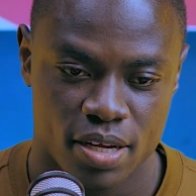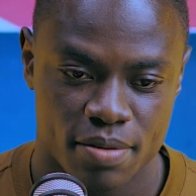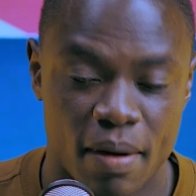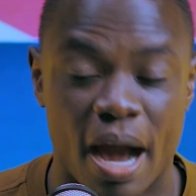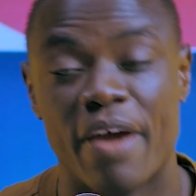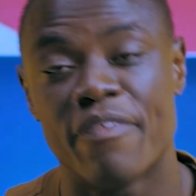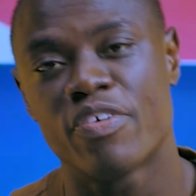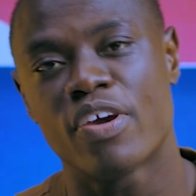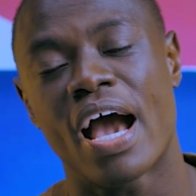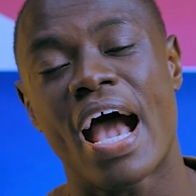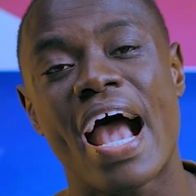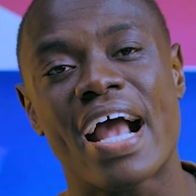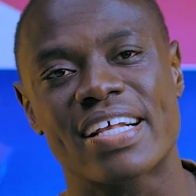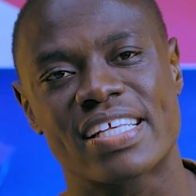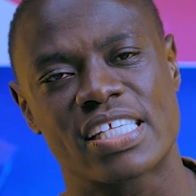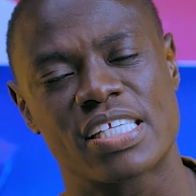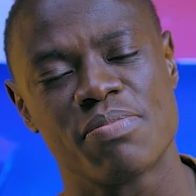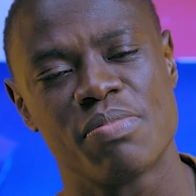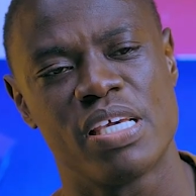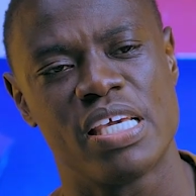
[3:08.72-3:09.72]
But if you
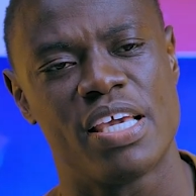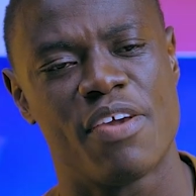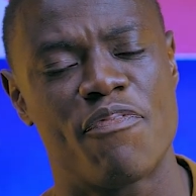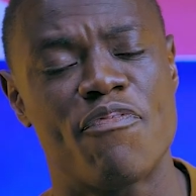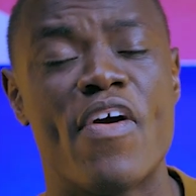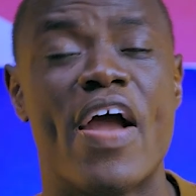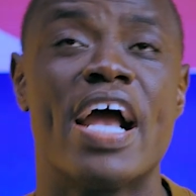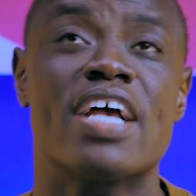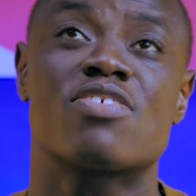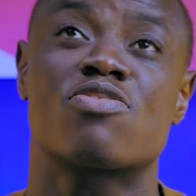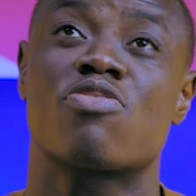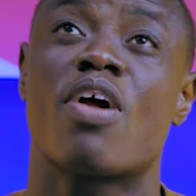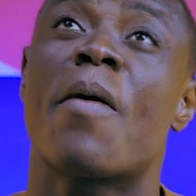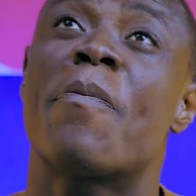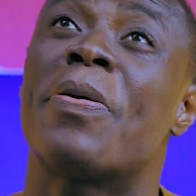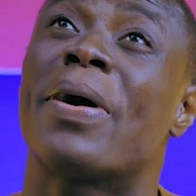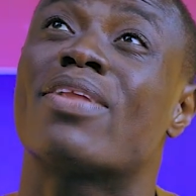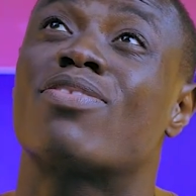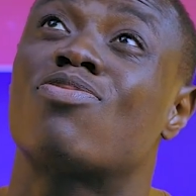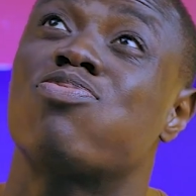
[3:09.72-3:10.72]
ask me, first
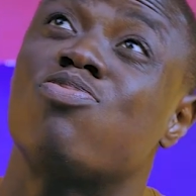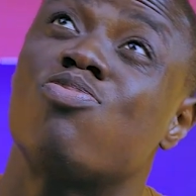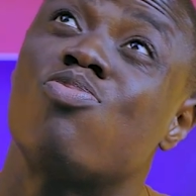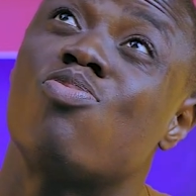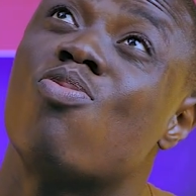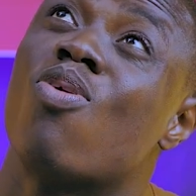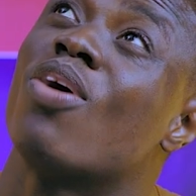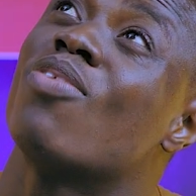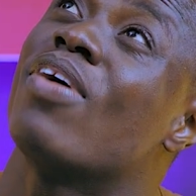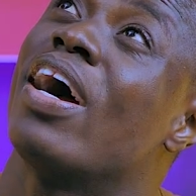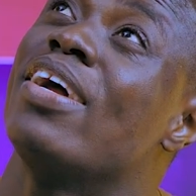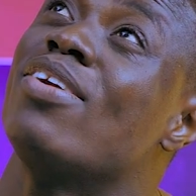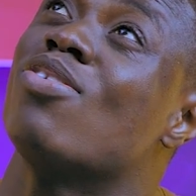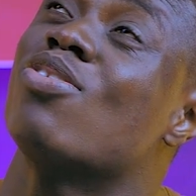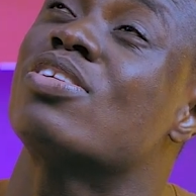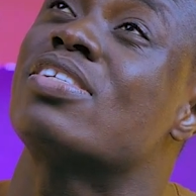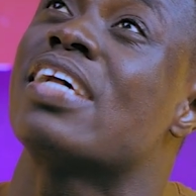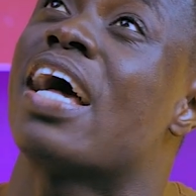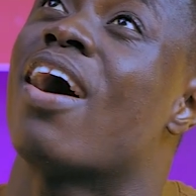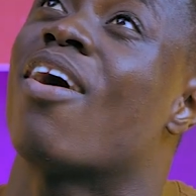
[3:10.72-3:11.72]
rapper to, what do I
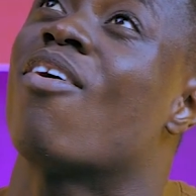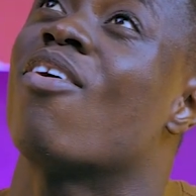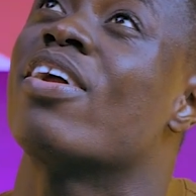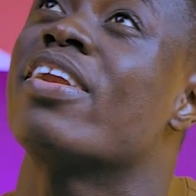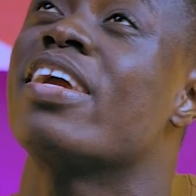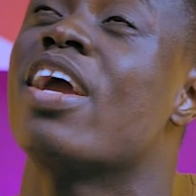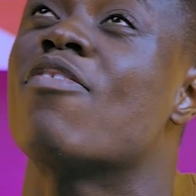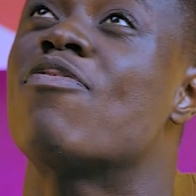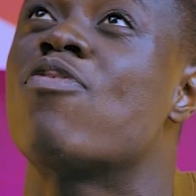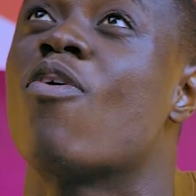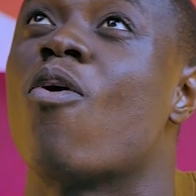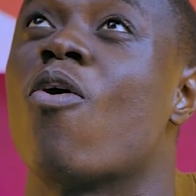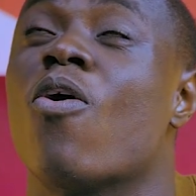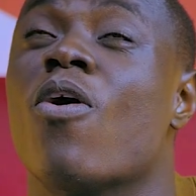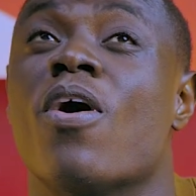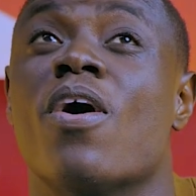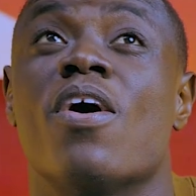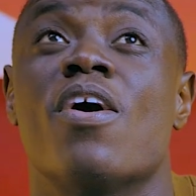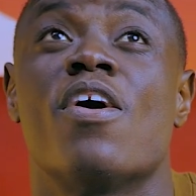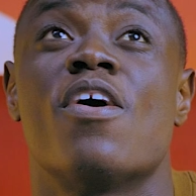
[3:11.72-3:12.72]
know Sarkodie for?
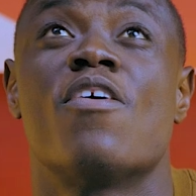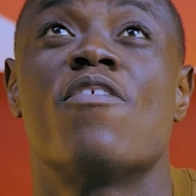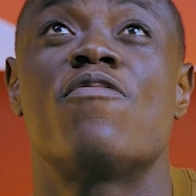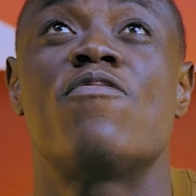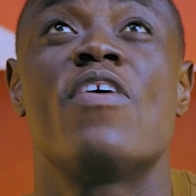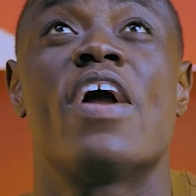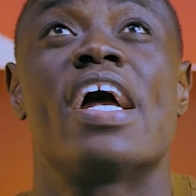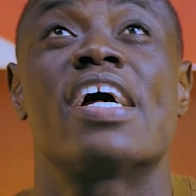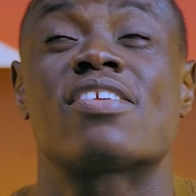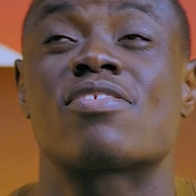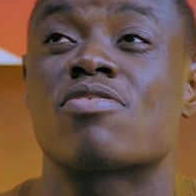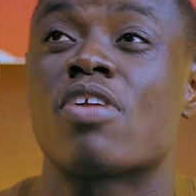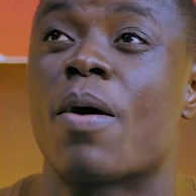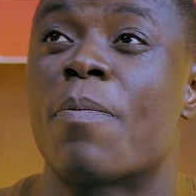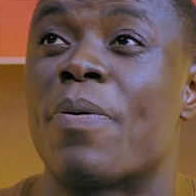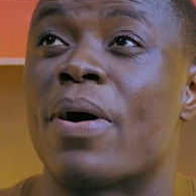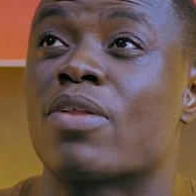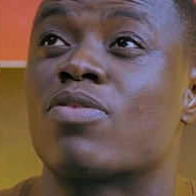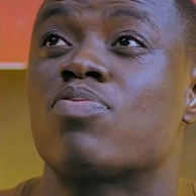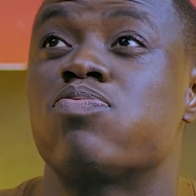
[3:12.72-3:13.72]
First
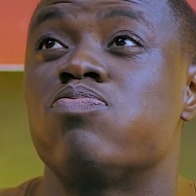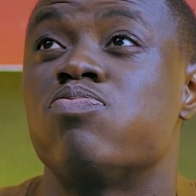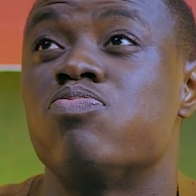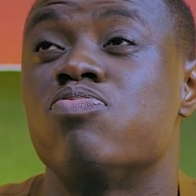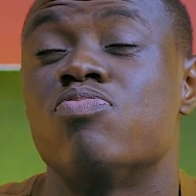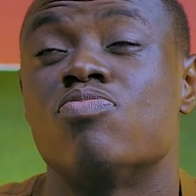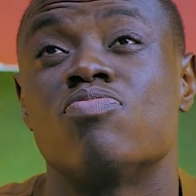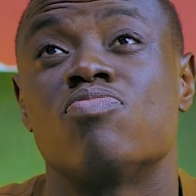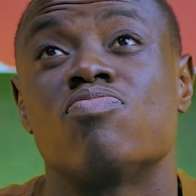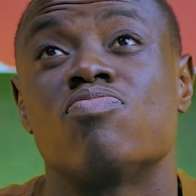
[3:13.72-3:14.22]
rapper to